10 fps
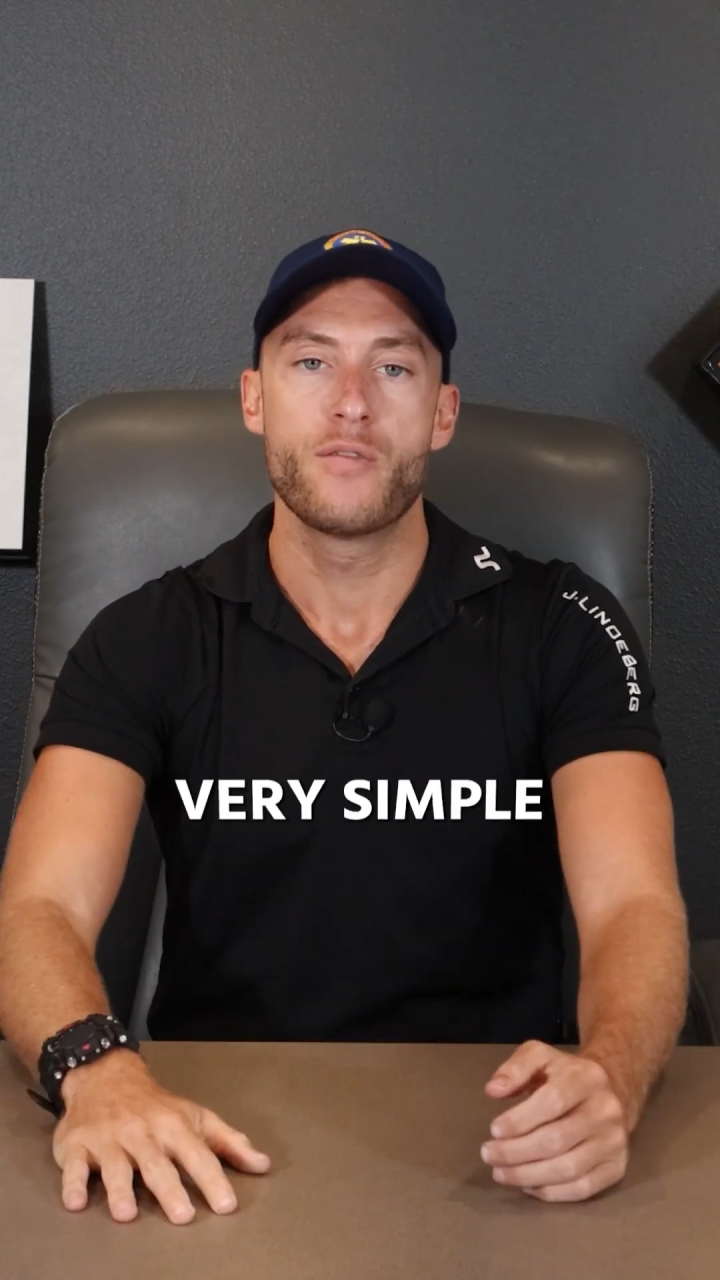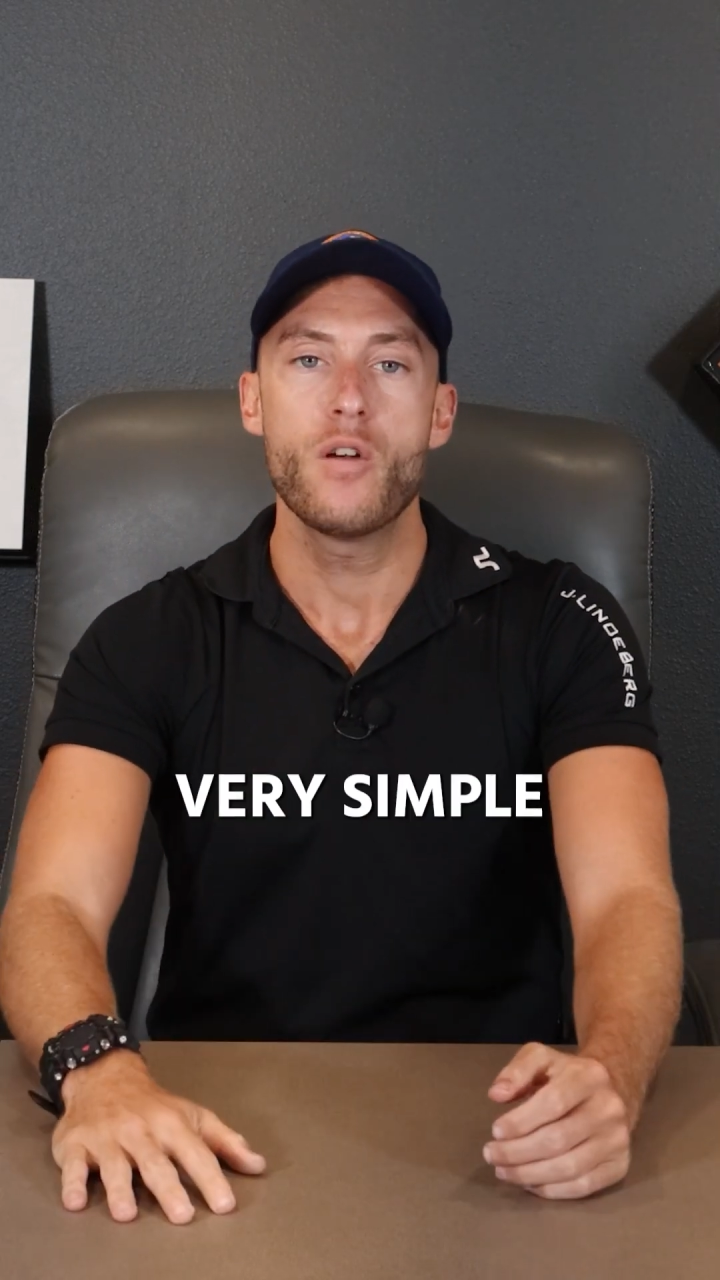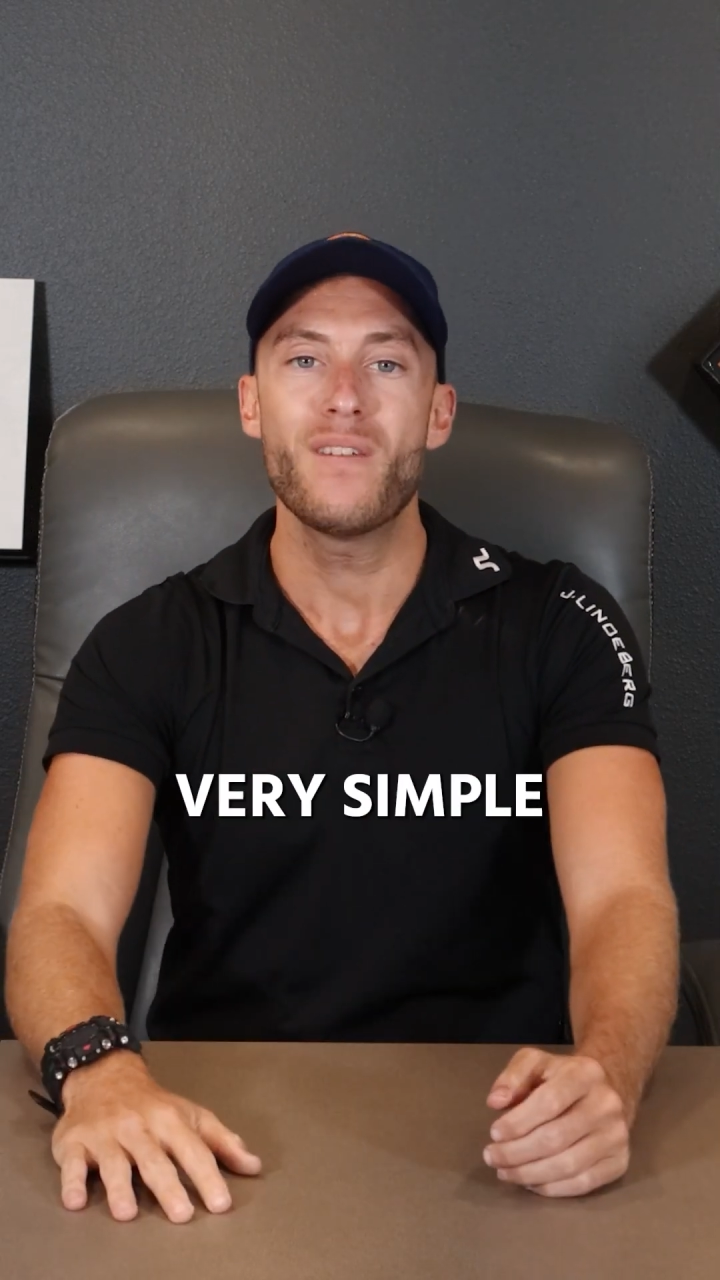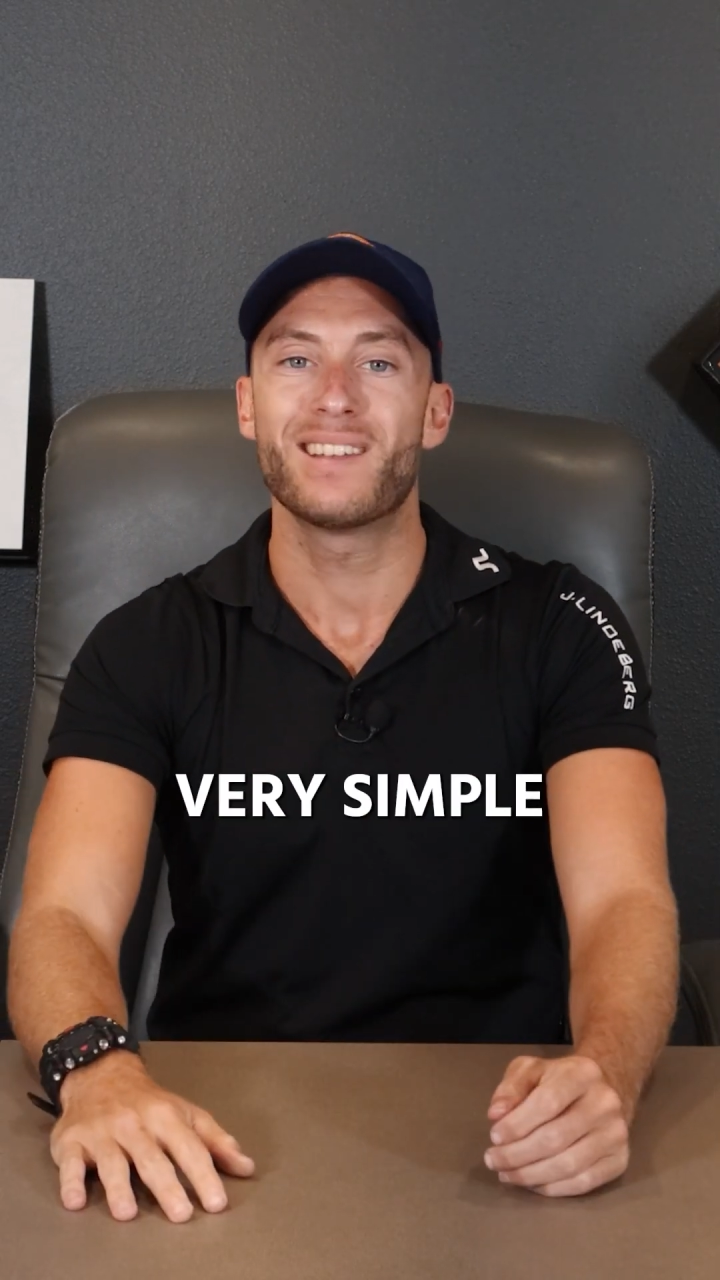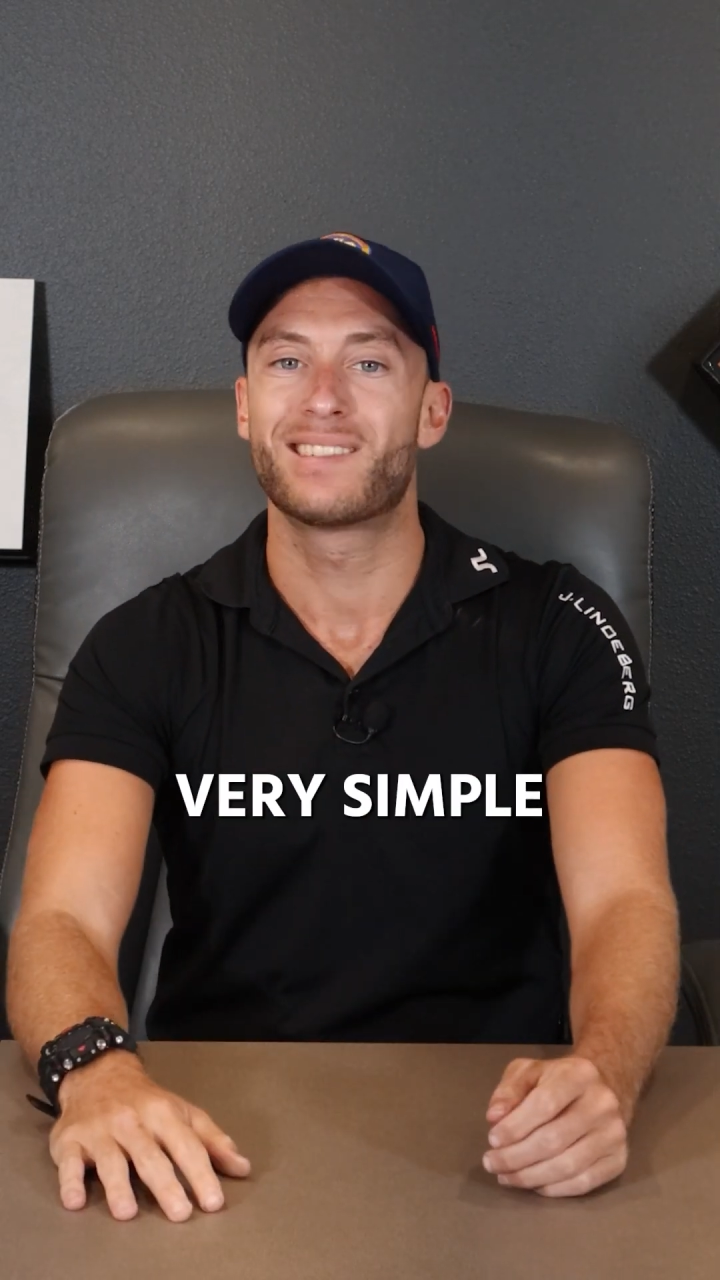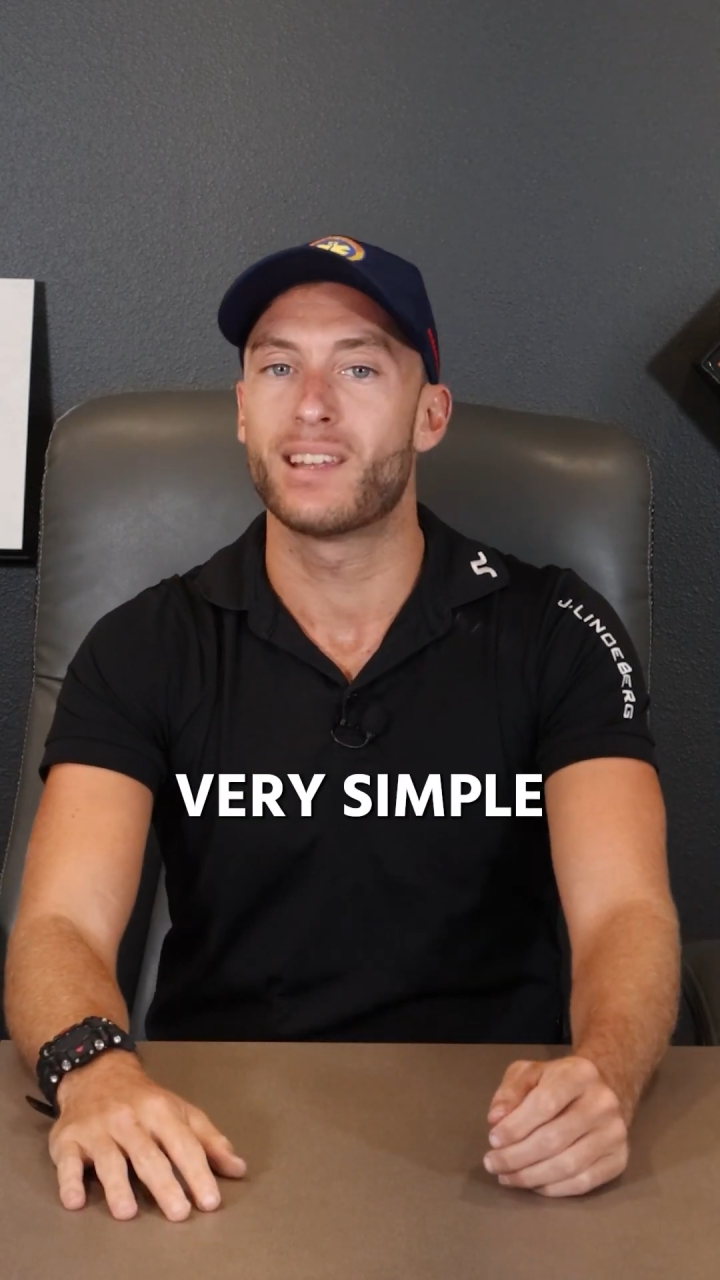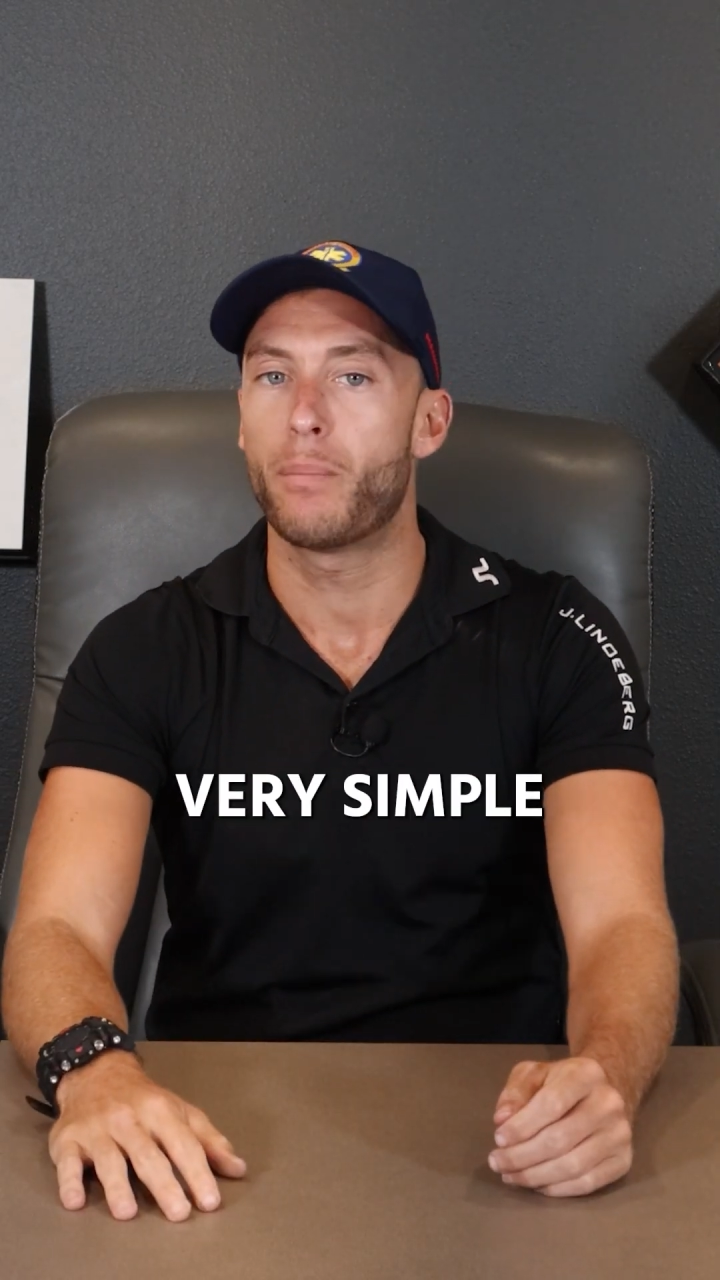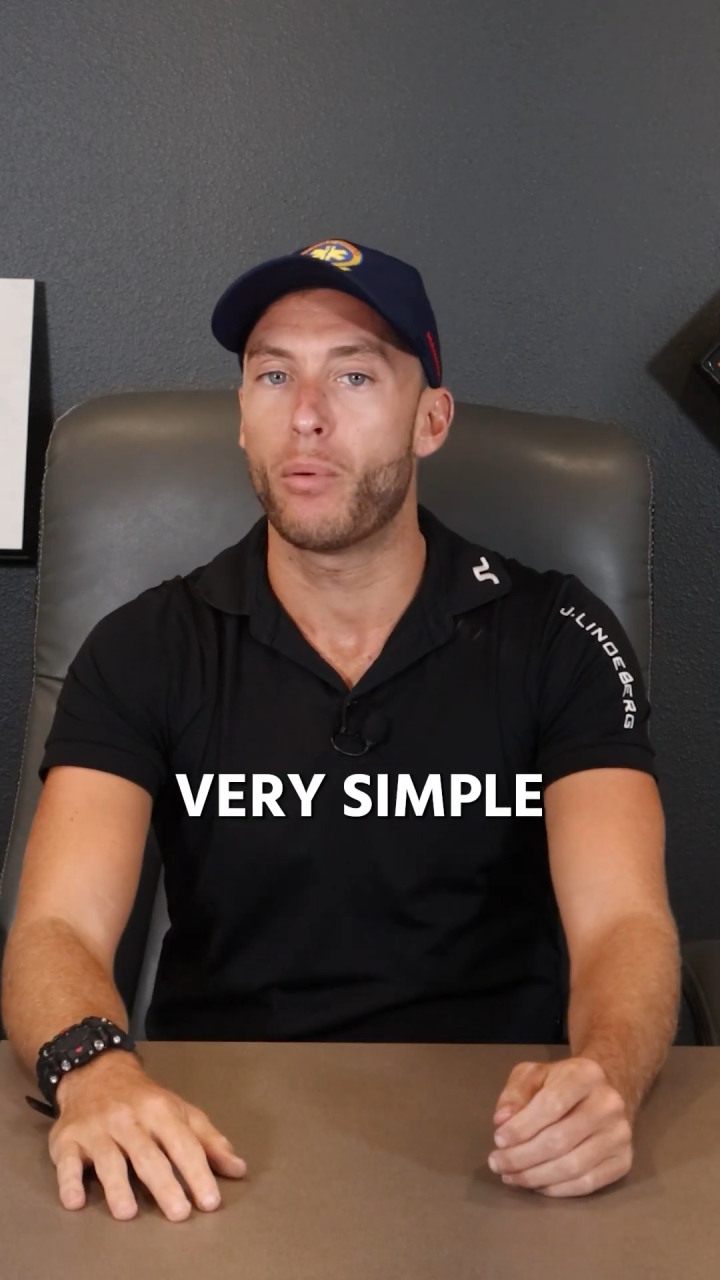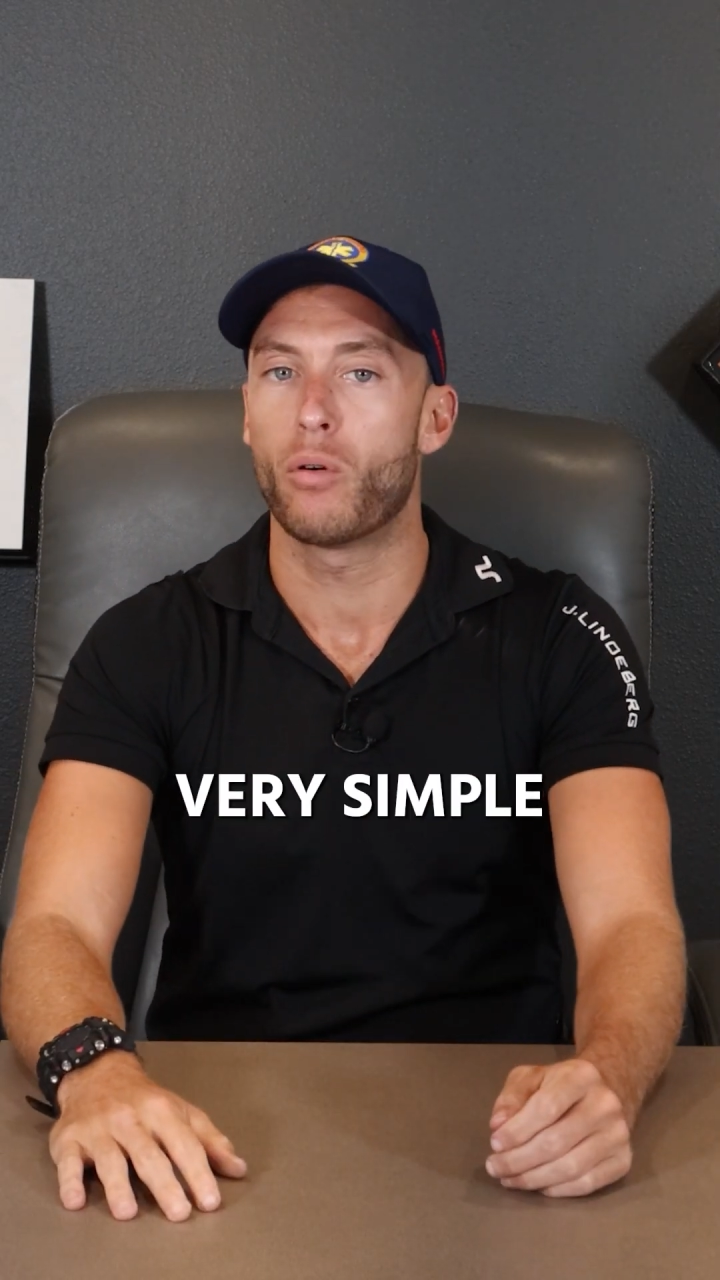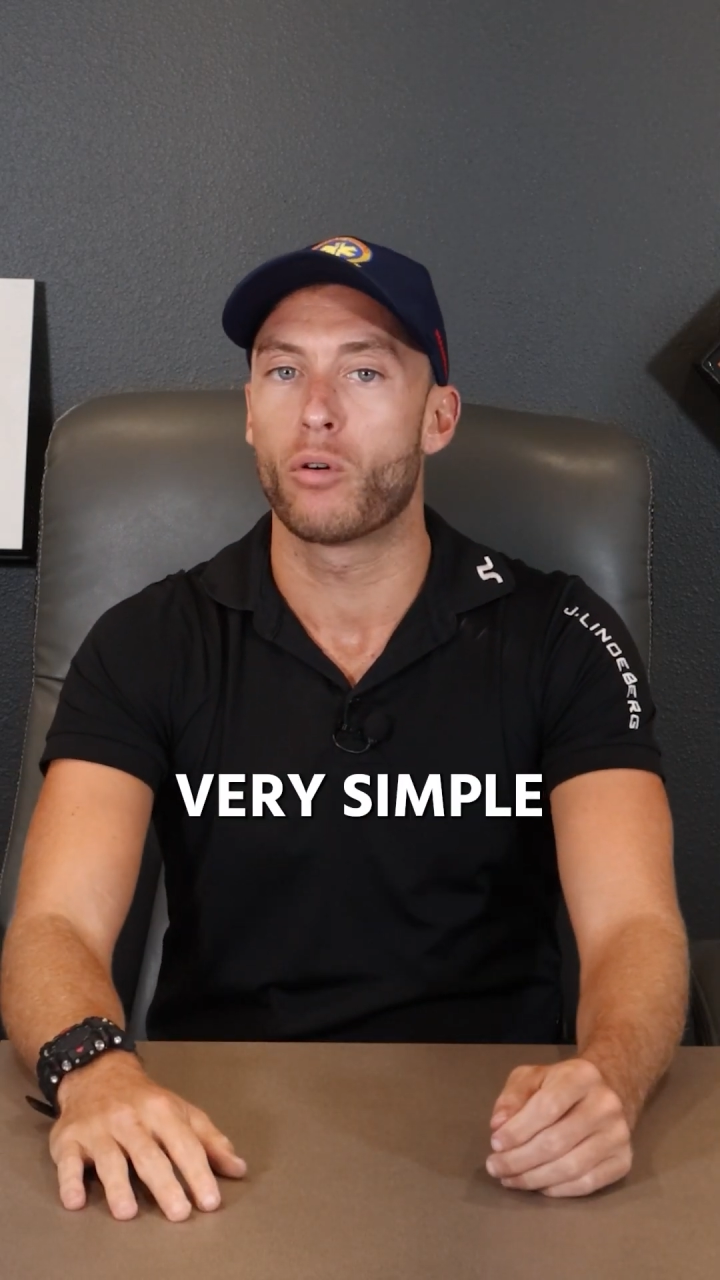If you have a
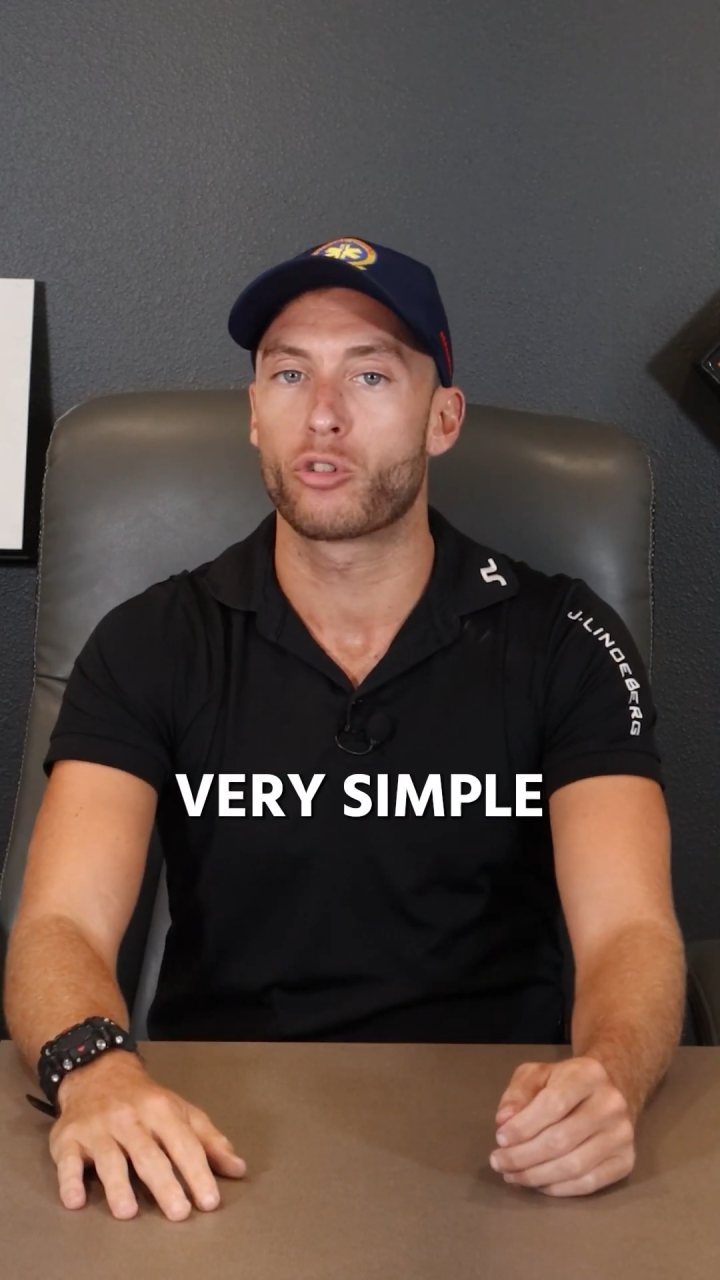simple